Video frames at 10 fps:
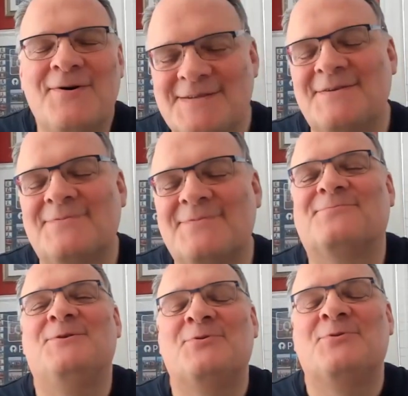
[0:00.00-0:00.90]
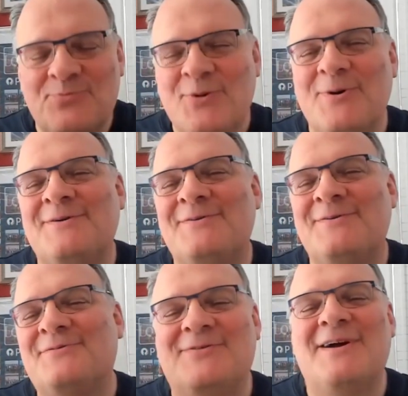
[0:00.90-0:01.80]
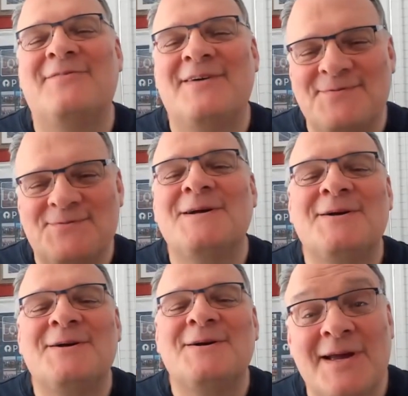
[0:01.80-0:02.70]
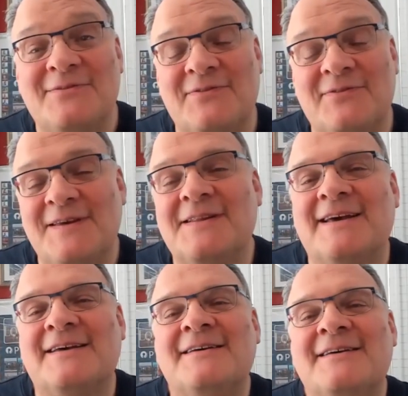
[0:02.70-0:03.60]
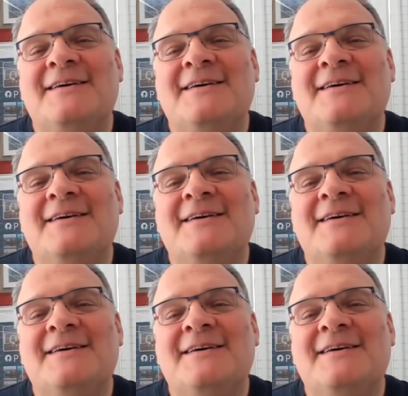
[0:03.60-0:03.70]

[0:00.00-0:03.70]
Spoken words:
awesome. You were born for RevOps. What a great feeling.